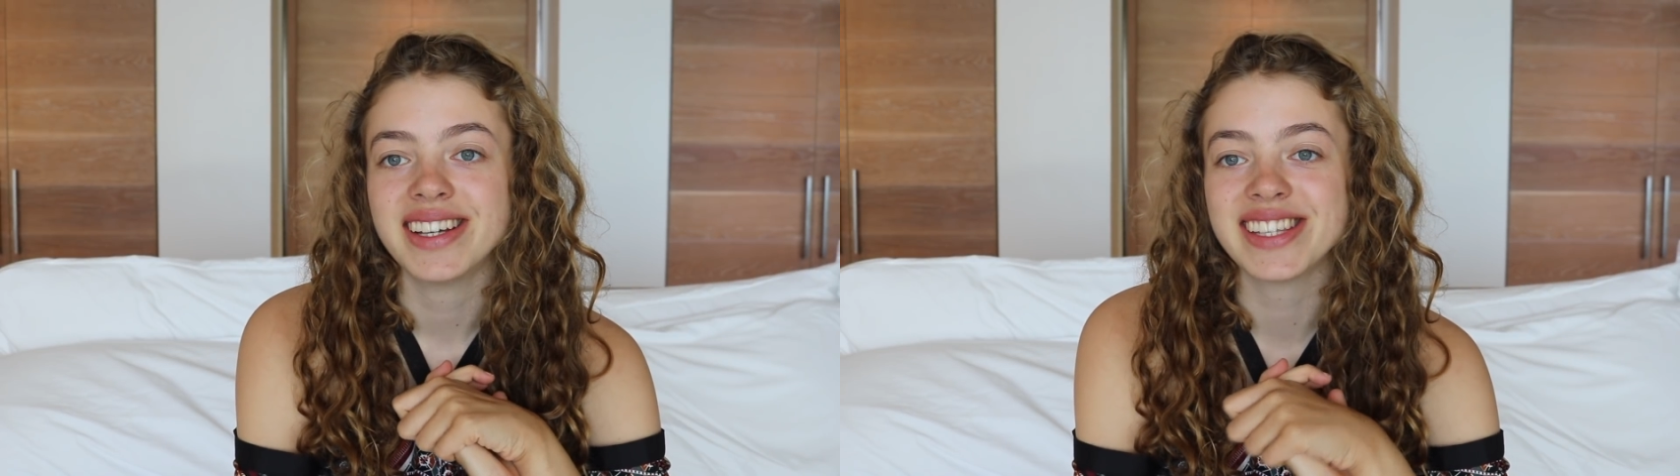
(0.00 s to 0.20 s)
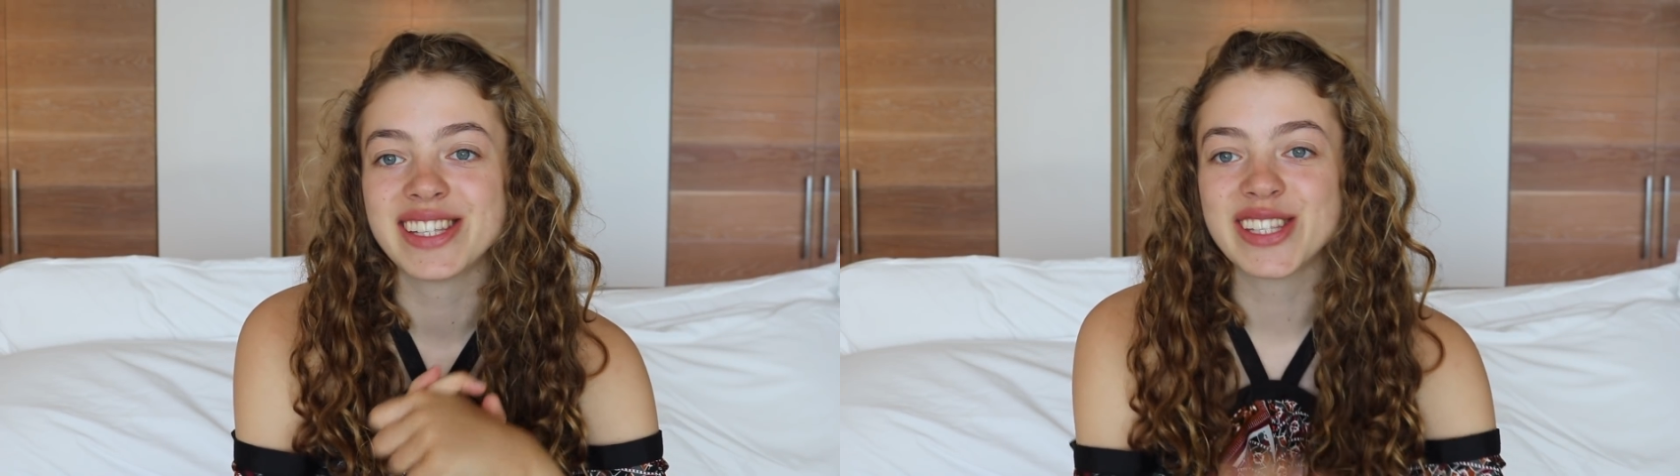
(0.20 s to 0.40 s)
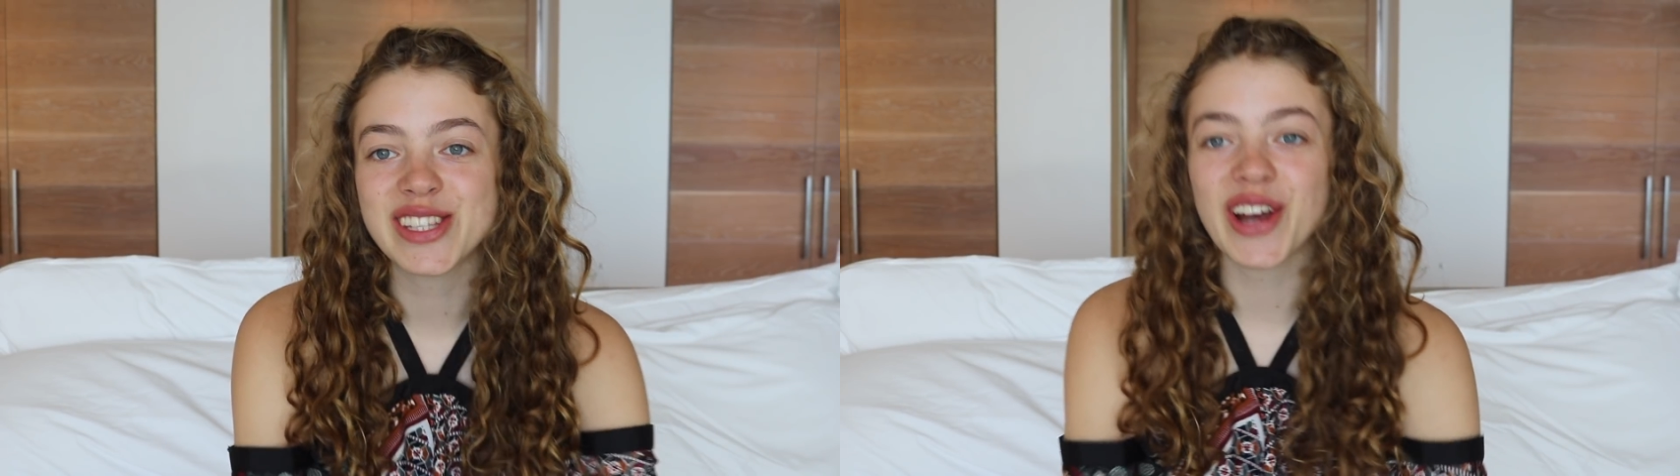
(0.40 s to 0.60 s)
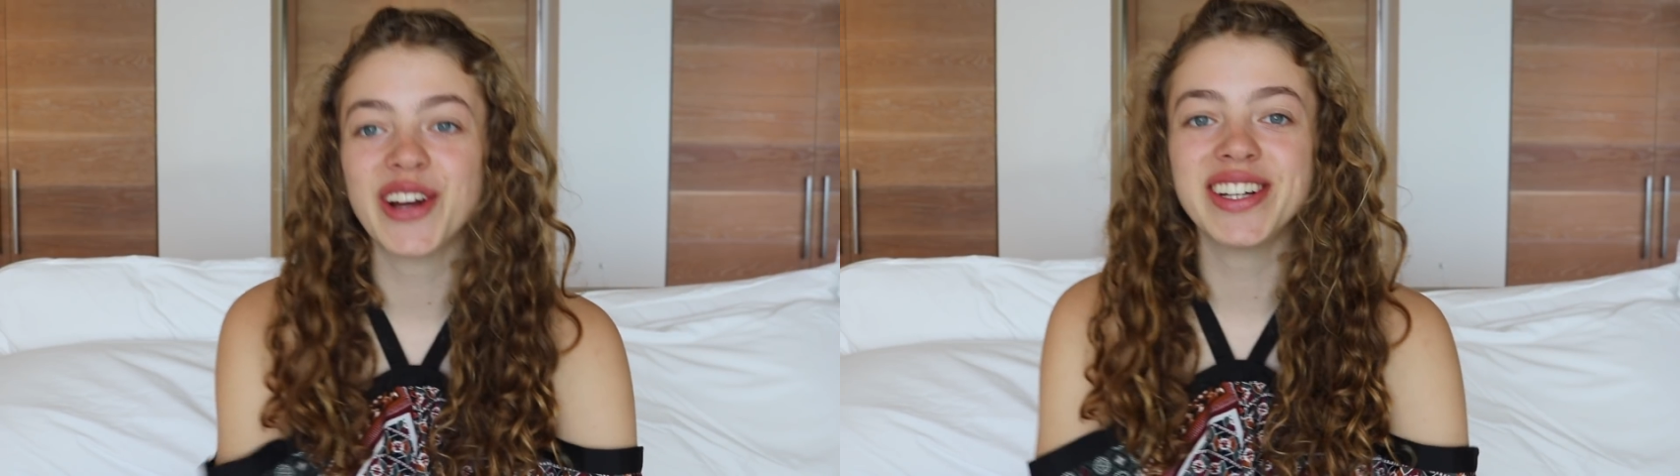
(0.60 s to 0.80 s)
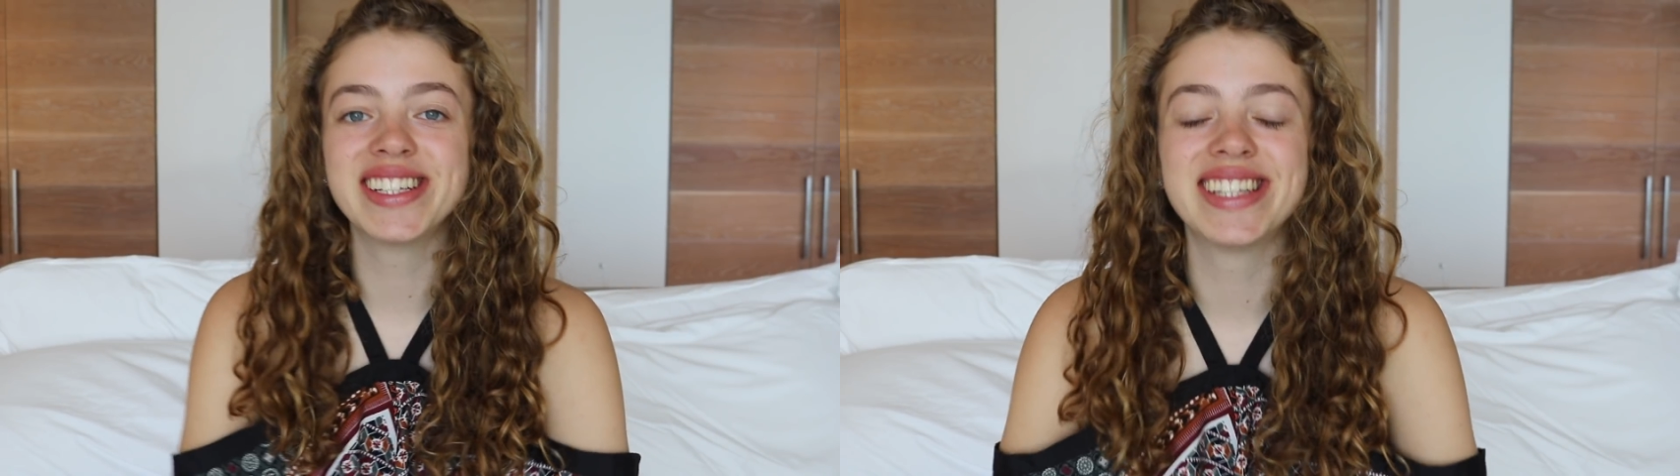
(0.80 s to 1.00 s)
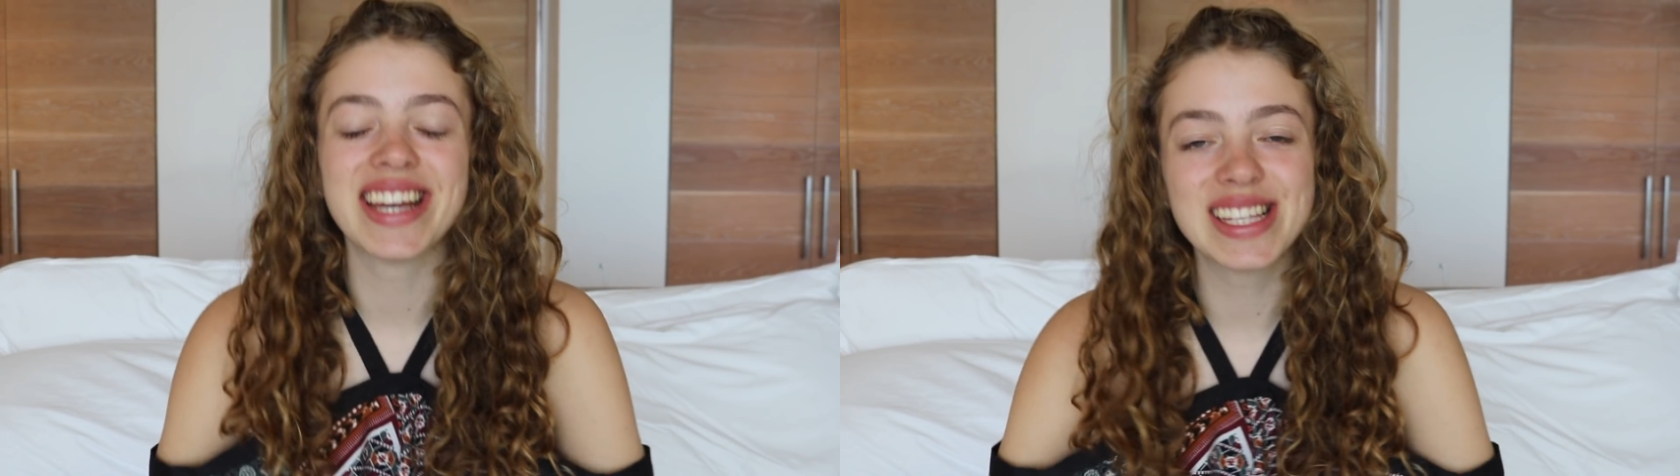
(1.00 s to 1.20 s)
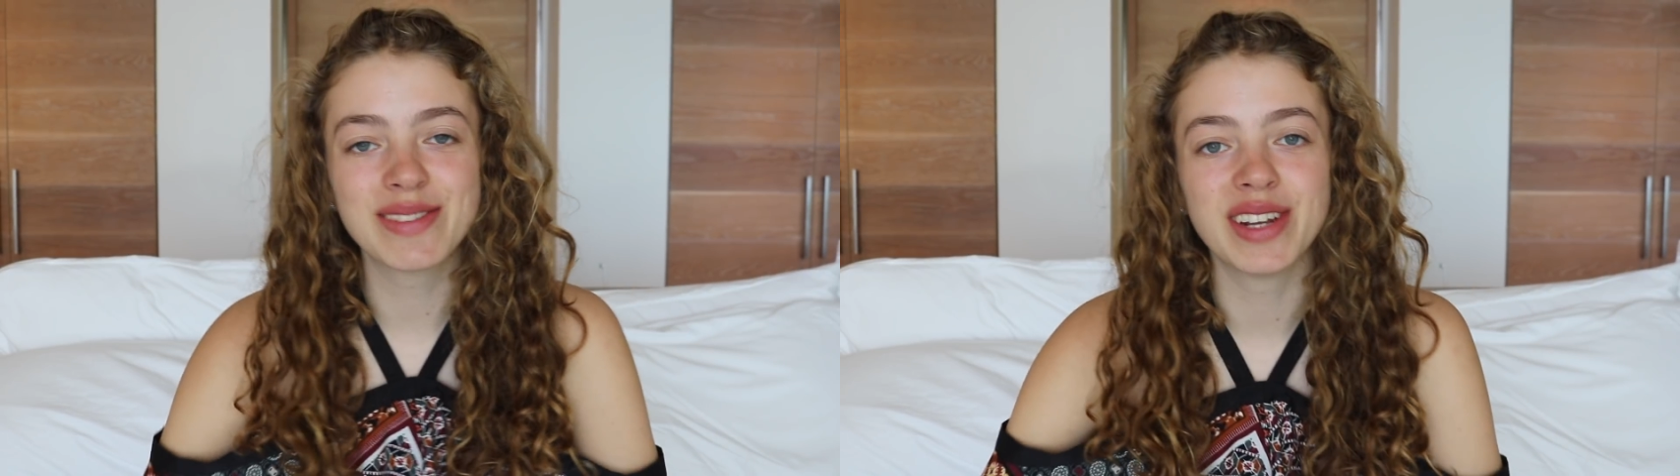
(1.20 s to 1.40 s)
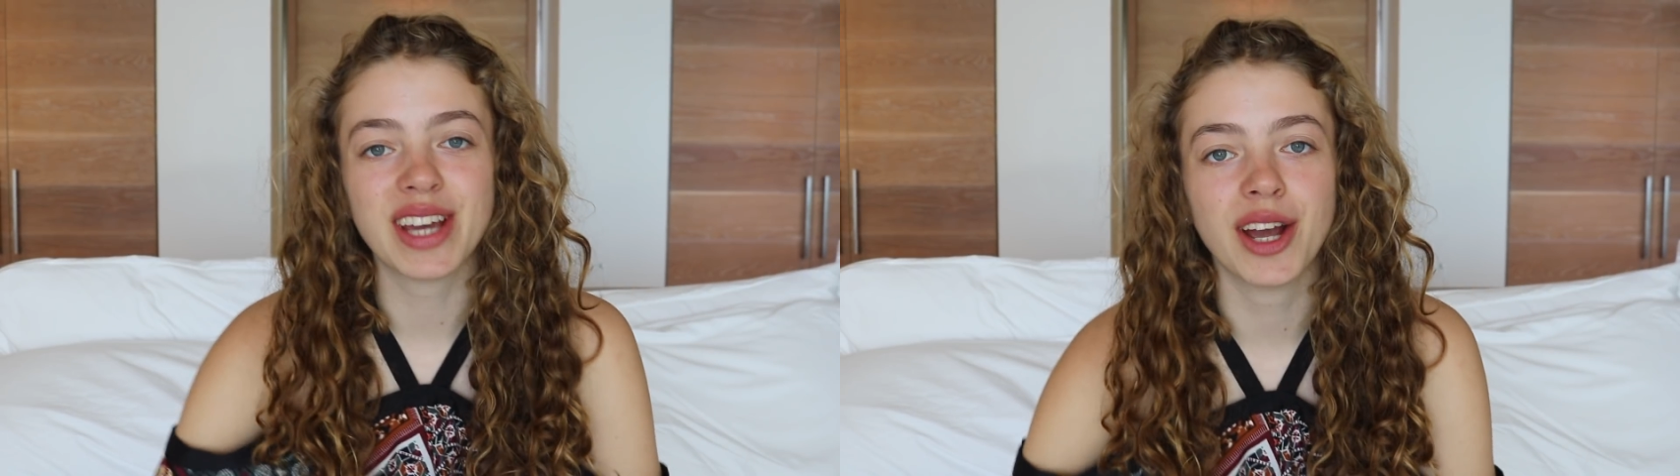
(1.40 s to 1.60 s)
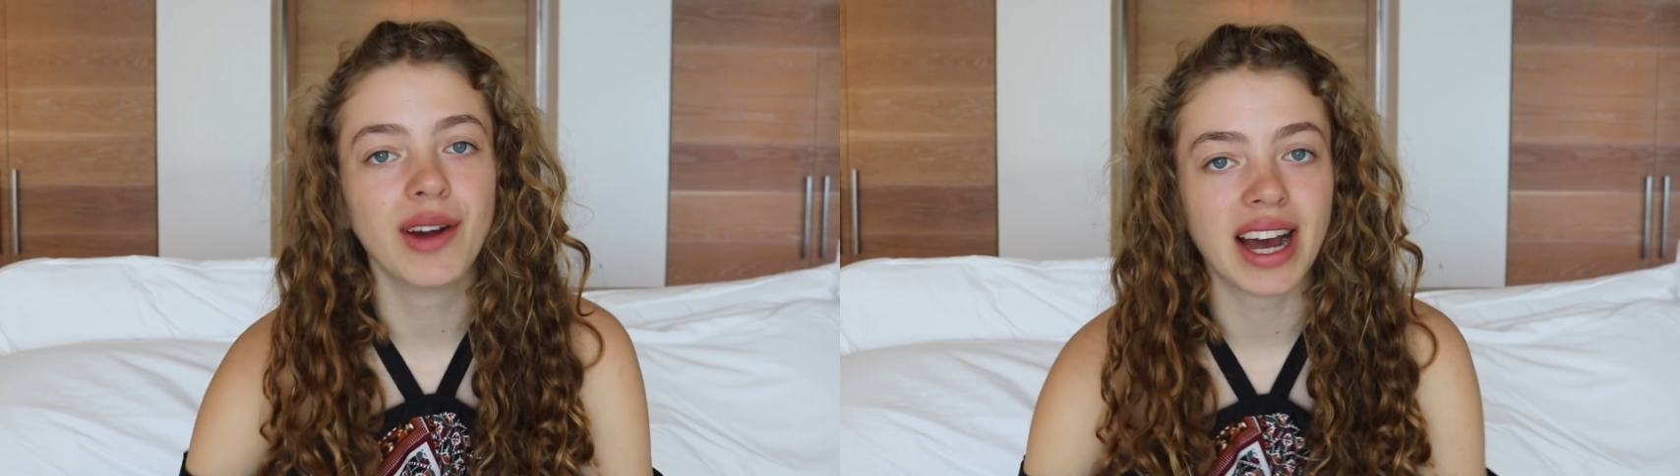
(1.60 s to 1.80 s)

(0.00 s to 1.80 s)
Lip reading: So today's video,